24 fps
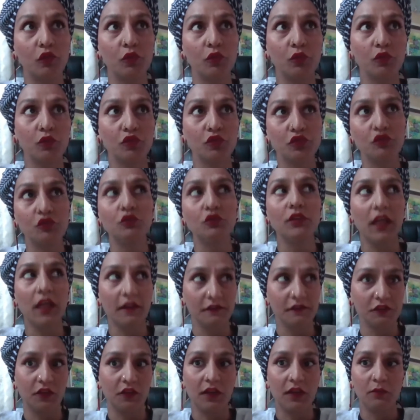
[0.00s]
soon
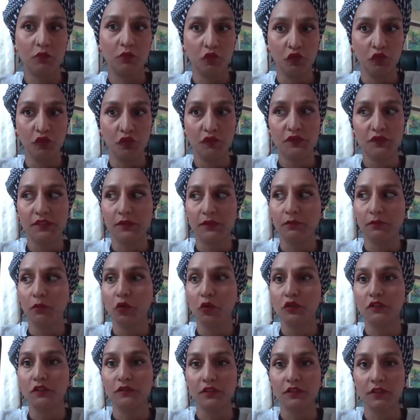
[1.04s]
after I moved,
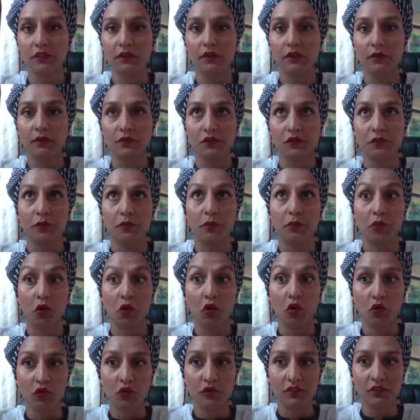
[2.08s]
most of the sort of
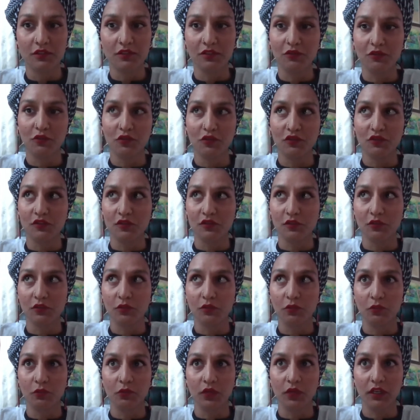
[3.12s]
bros who used
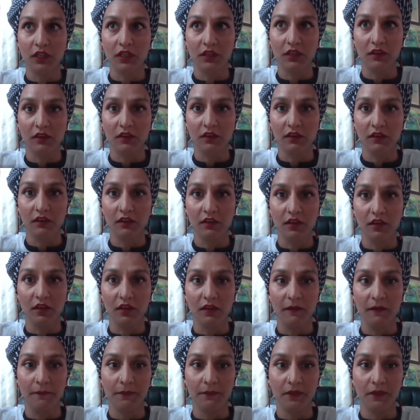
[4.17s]
to work in
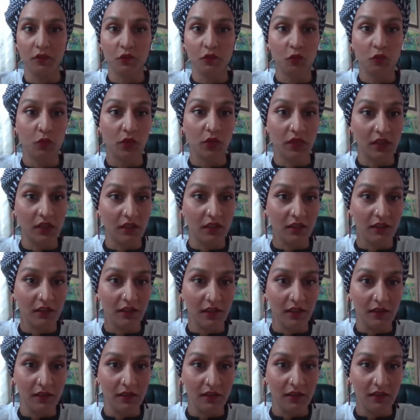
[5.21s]
um, who working
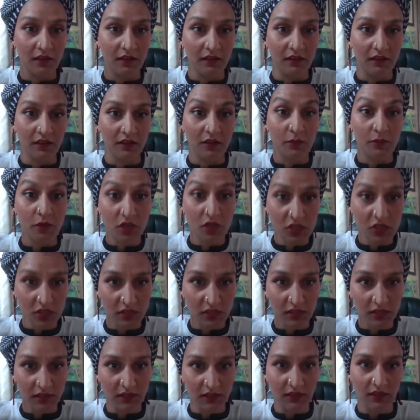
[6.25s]
uh, in the
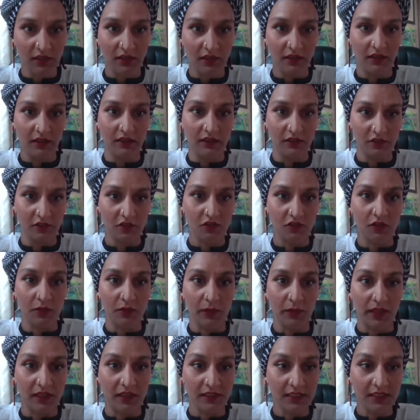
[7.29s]
commercial uh, industry
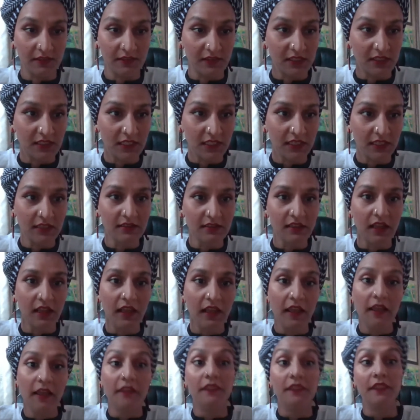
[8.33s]
making TVCs,
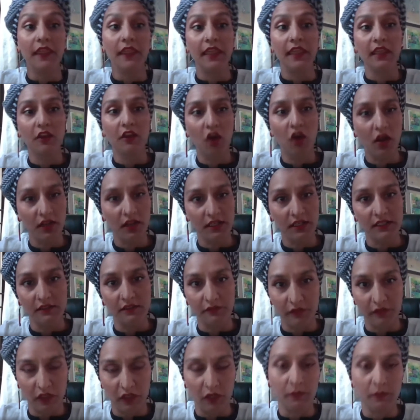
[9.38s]
they got into
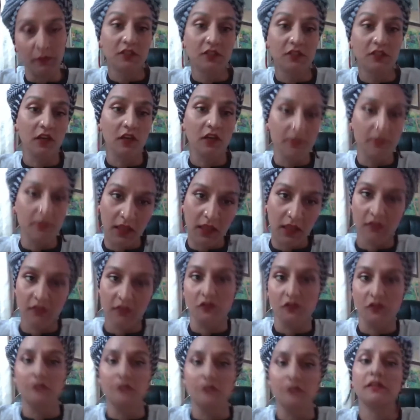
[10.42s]
film and started making
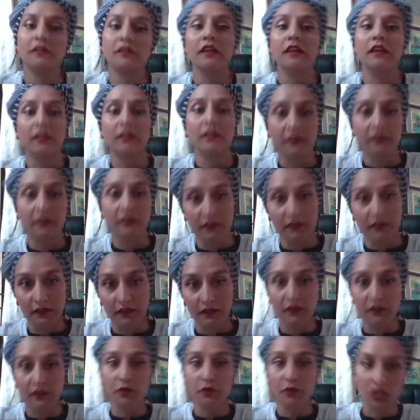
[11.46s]
sort of
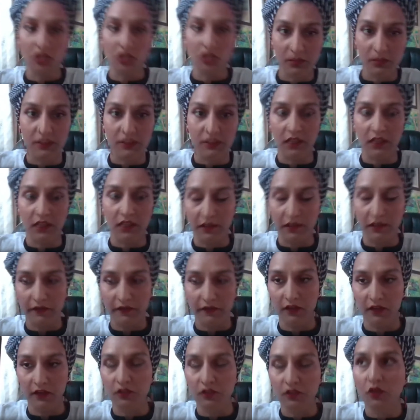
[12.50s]
the commercial masala
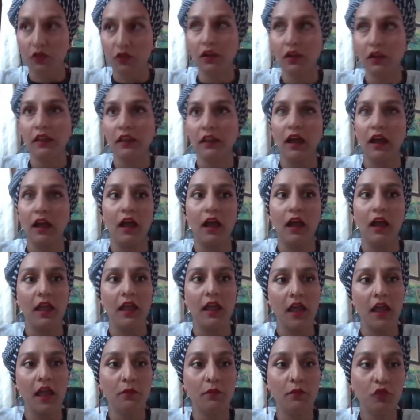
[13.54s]
fair. So
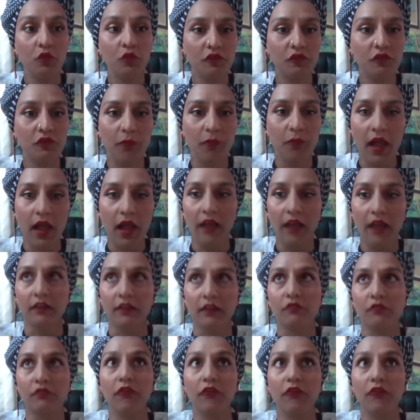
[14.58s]
I, I moved back
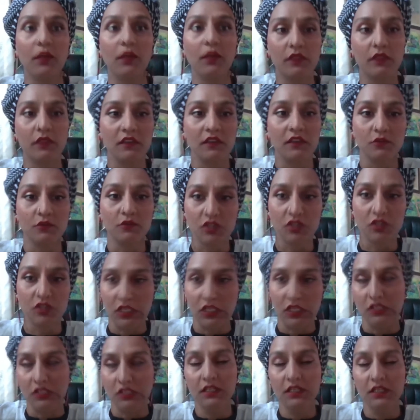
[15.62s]
right when things were
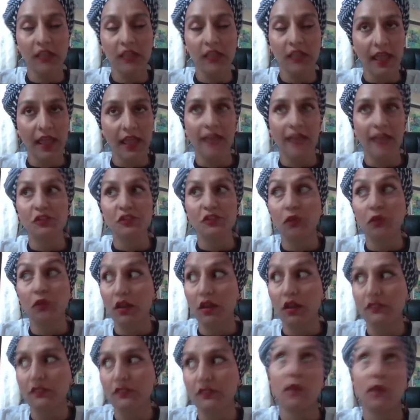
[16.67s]
changing. And to be
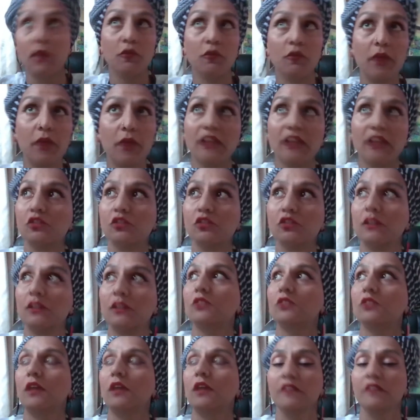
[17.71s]
honest, so I moved back in
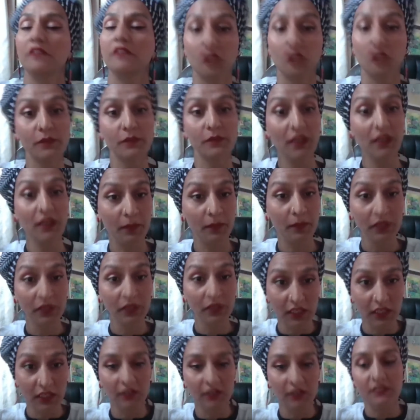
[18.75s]
2012, and it took me a couple of
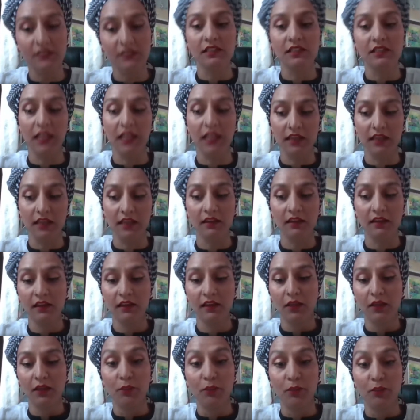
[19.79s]
years to like
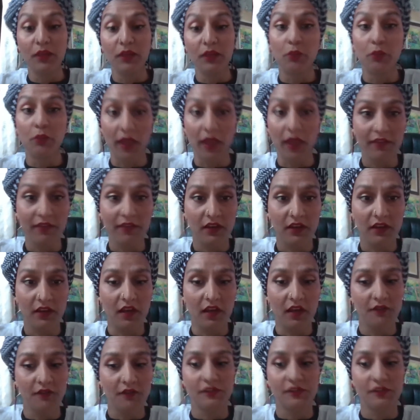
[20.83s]
be brave
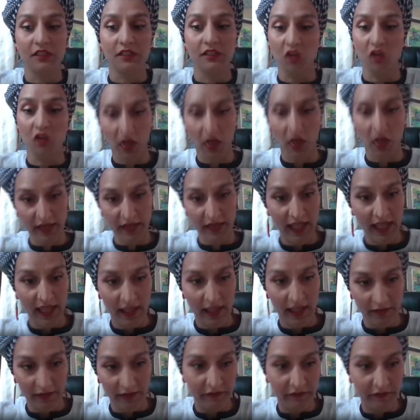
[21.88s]
enough to not
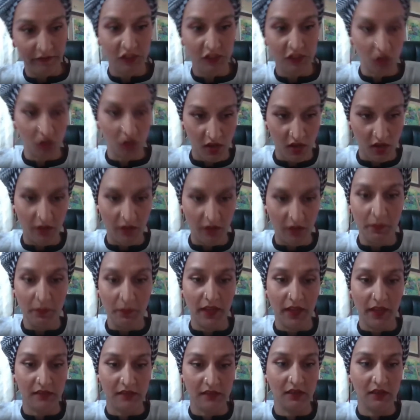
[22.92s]
have a job
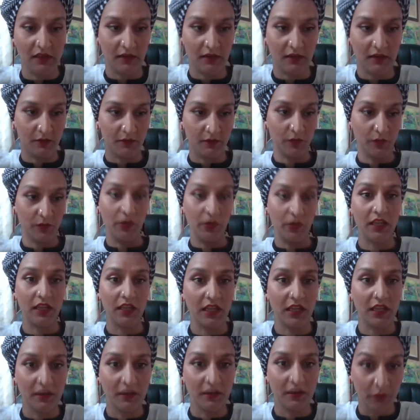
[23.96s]
and break
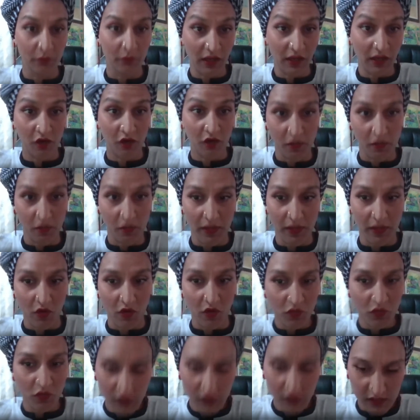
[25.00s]
it break out on my
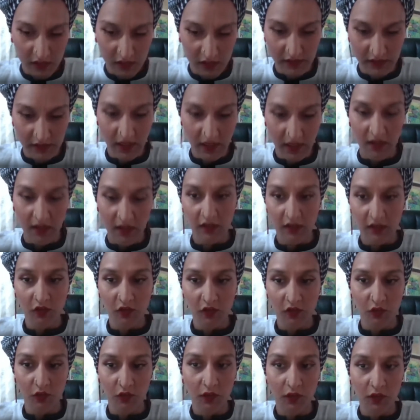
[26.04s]
own because you
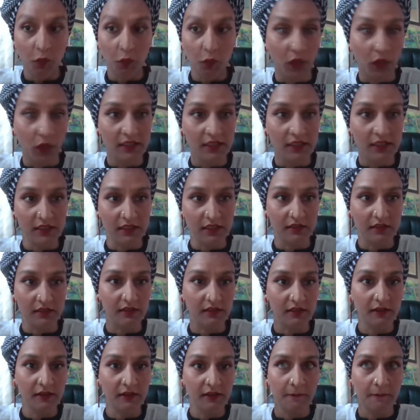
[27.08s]
know there
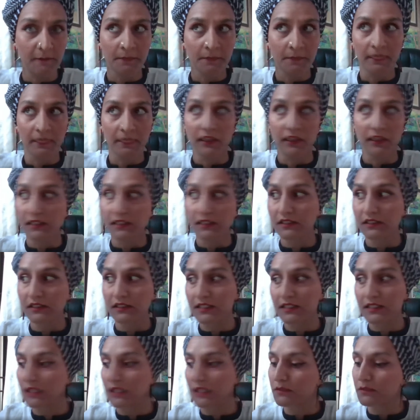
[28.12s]
wasn't there didn't
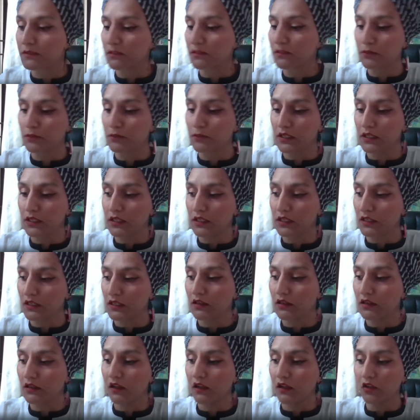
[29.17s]
seem to
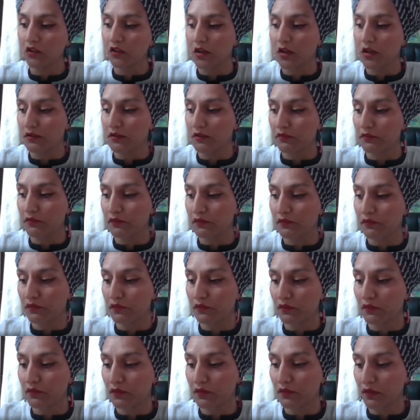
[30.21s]
be a lot of
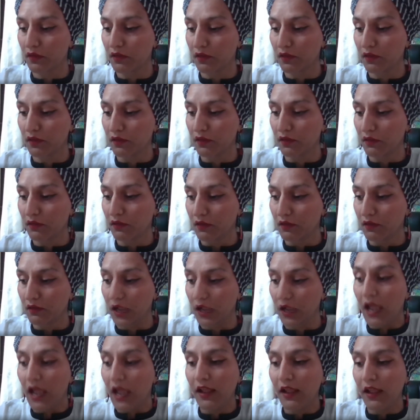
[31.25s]

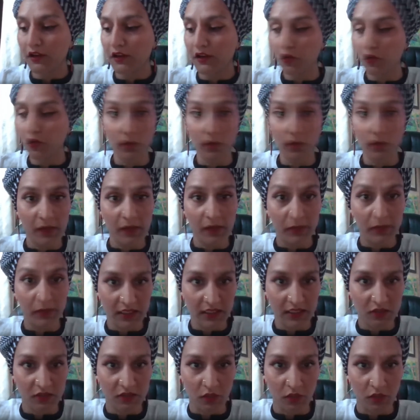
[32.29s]
I, I didn't know where my
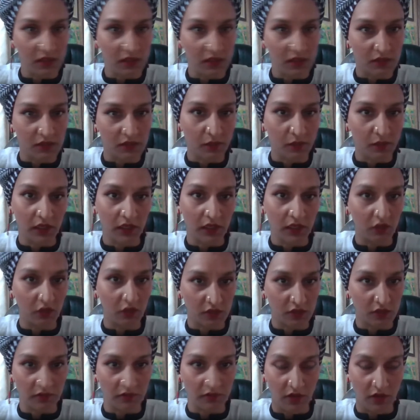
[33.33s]
place was when I
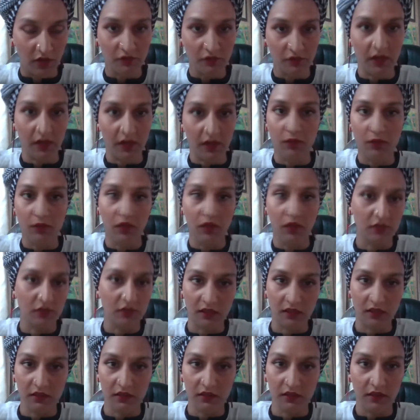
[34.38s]
looked around, right? When I
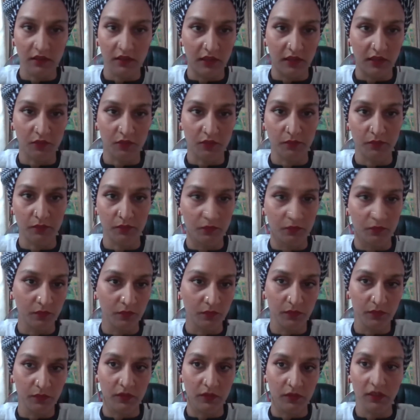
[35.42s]
looked at the at
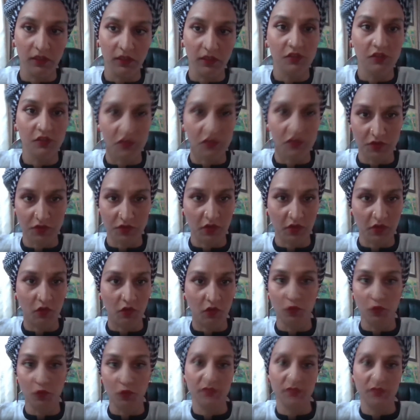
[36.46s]
the industry or
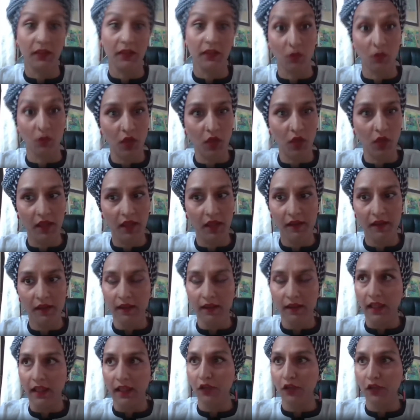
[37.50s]
who was making what. I